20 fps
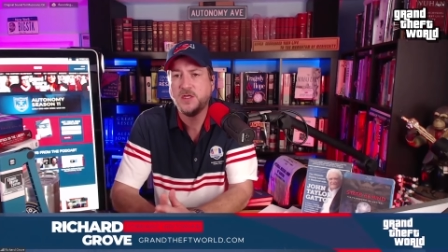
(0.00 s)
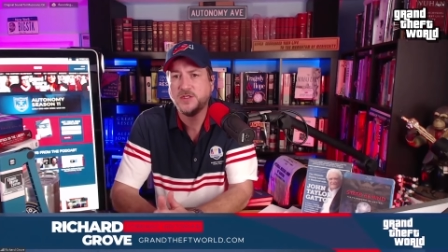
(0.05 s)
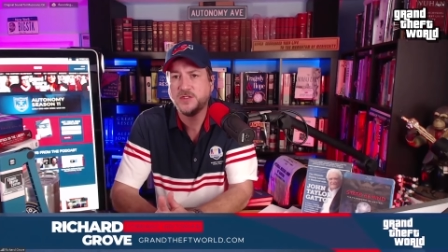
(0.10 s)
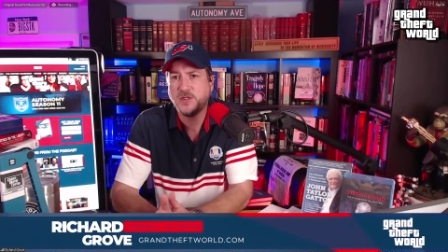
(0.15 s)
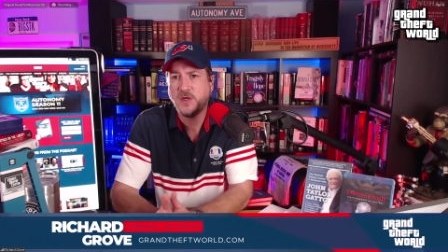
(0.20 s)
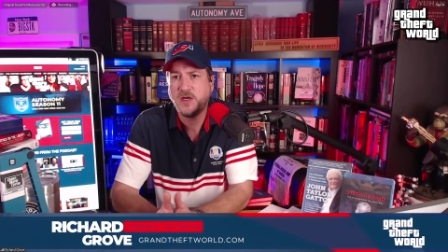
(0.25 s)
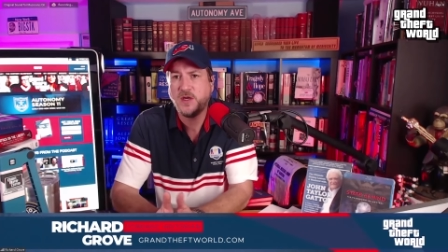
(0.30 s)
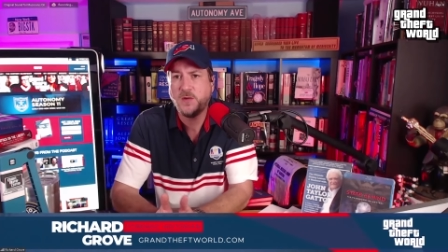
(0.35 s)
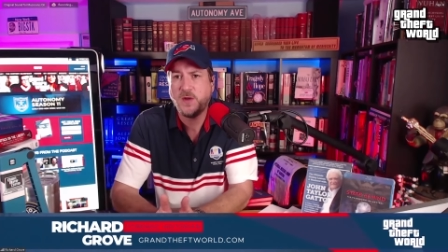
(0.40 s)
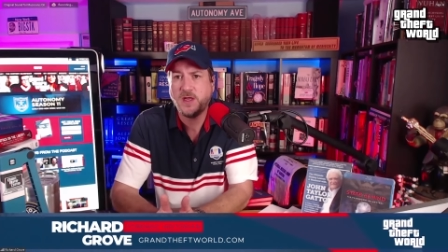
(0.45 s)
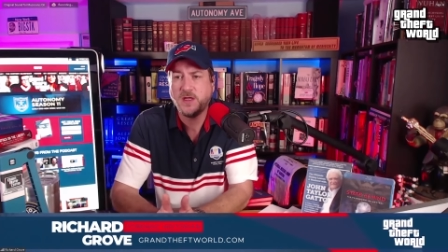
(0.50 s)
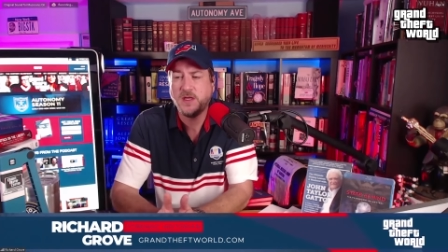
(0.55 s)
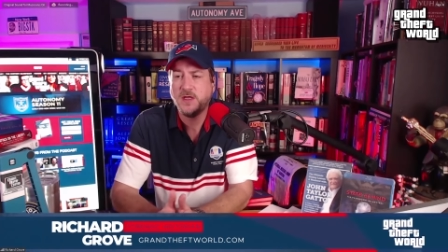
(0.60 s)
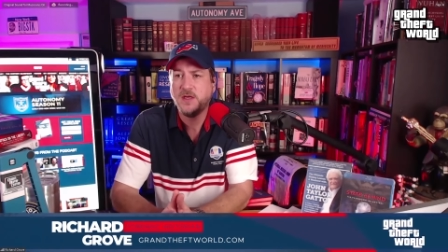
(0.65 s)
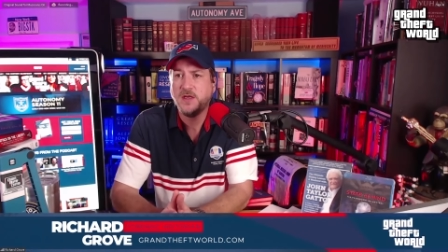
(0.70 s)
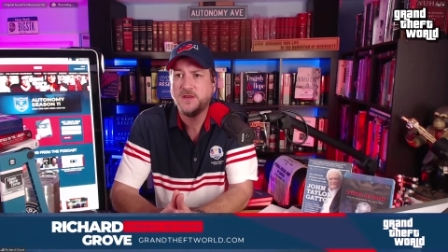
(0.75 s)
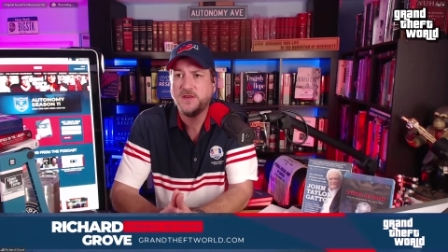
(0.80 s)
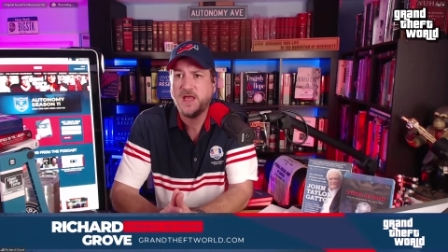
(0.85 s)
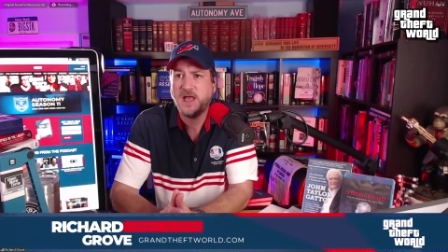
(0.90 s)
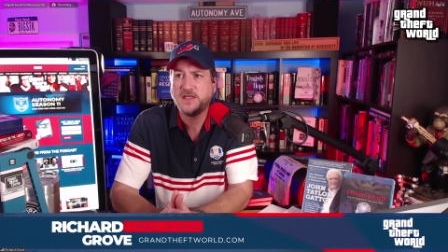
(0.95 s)
So anyway,
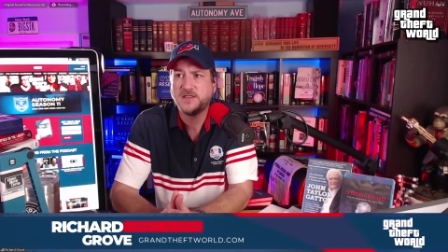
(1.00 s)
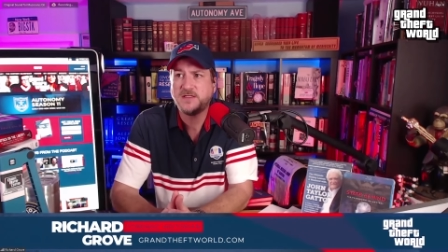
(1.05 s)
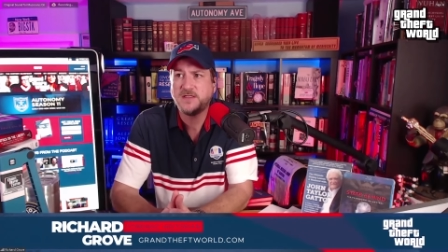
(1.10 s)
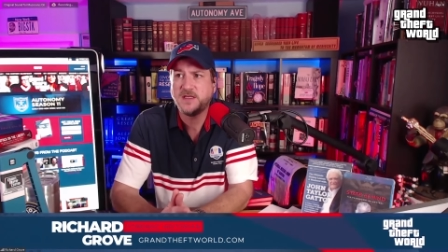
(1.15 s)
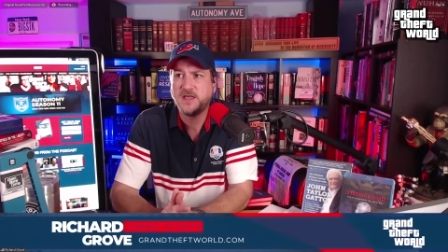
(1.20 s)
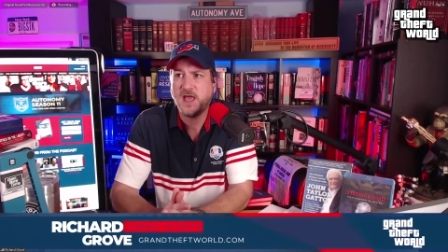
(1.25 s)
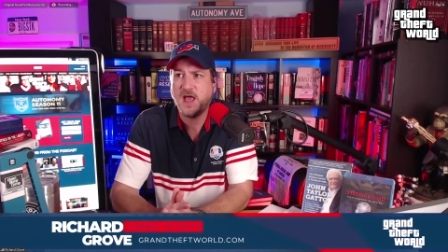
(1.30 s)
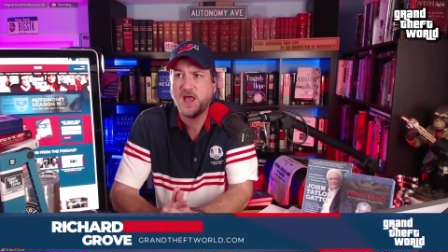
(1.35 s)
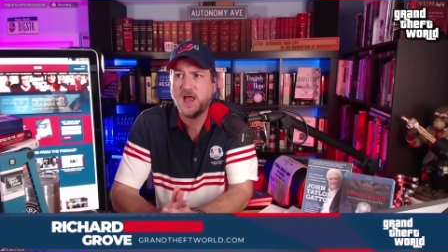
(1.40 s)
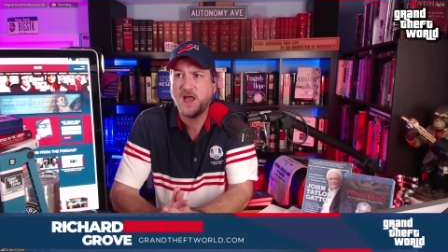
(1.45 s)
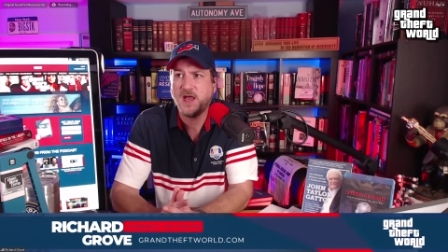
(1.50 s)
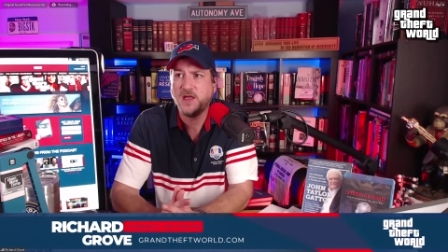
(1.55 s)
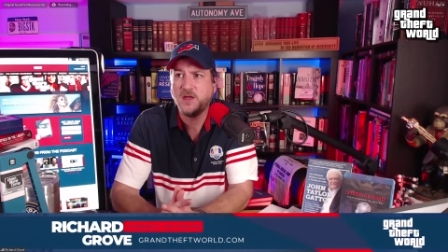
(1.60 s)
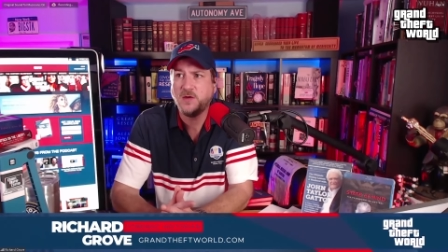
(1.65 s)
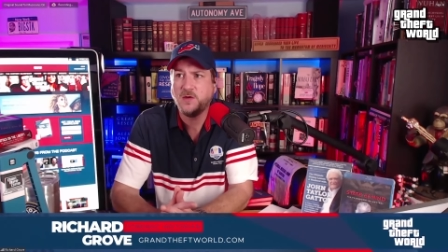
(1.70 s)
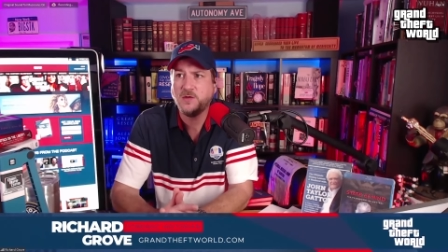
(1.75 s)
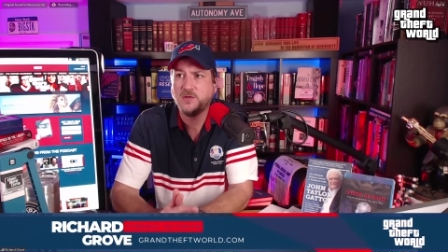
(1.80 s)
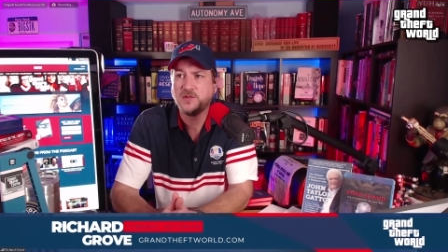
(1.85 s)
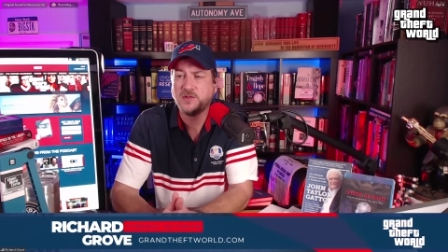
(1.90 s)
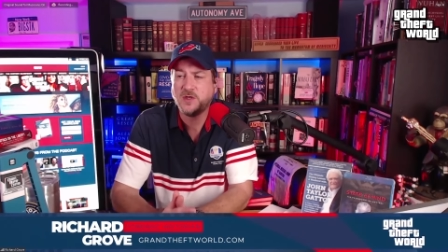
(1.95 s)
that's the
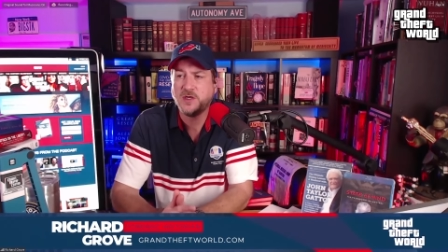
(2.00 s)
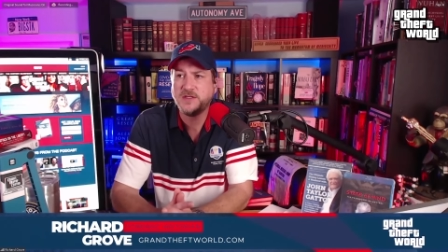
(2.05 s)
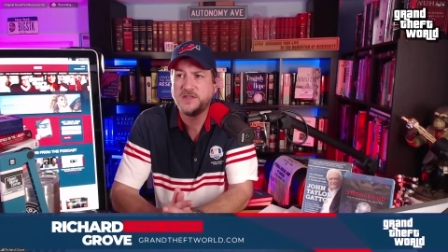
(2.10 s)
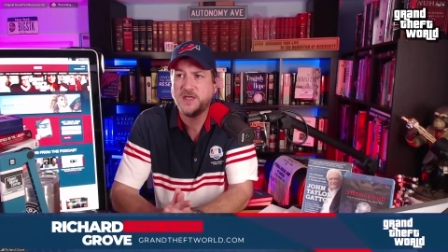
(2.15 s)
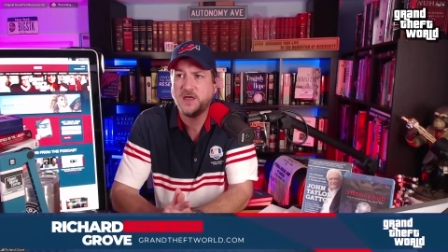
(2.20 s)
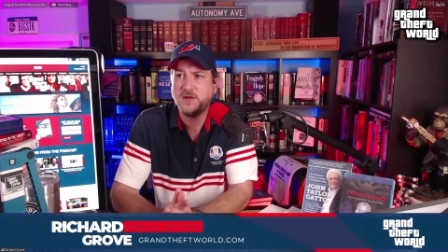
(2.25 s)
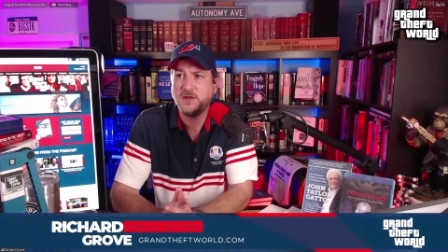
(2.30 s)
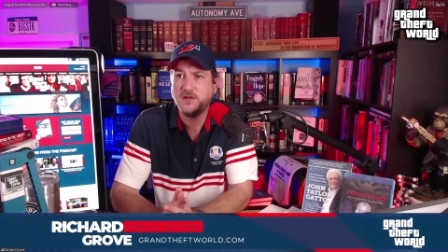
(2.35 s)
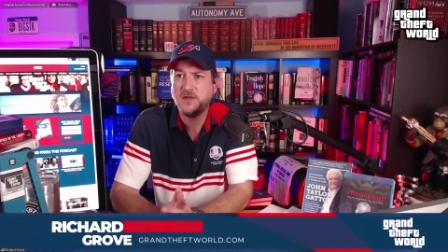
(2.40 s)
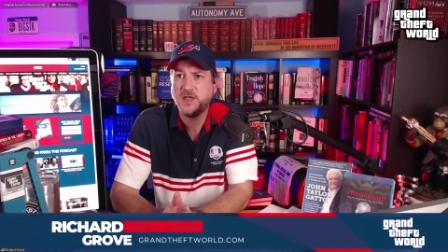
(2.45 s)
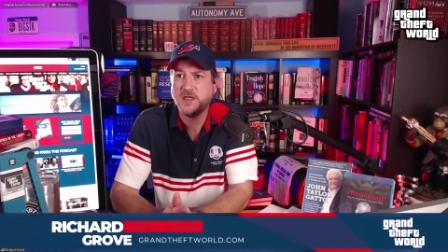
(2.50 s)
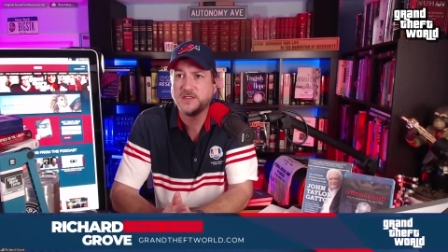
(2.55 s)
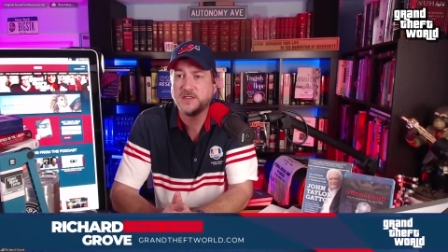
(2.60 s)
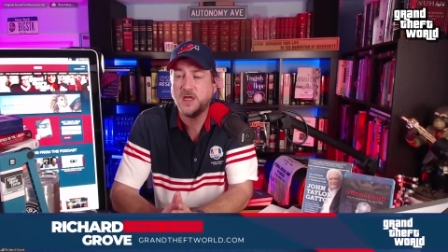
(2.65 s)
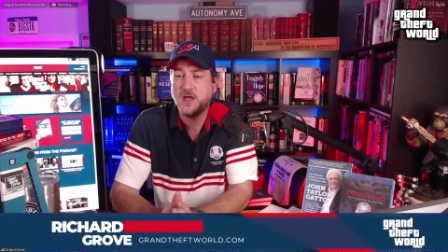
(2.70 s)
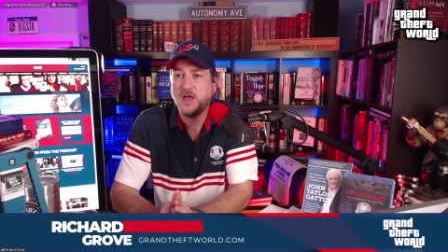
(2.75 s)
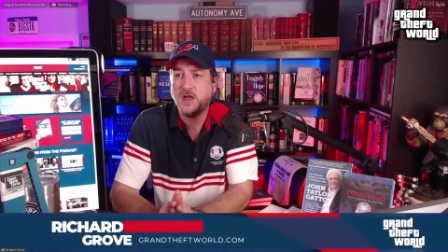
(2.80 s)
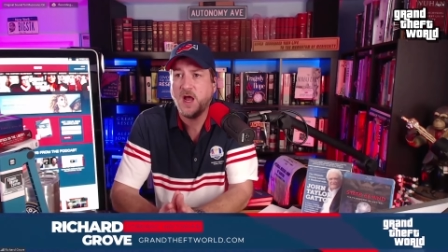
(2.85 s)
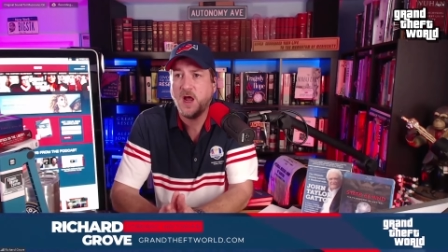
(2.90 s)
guy who's going to tell you this.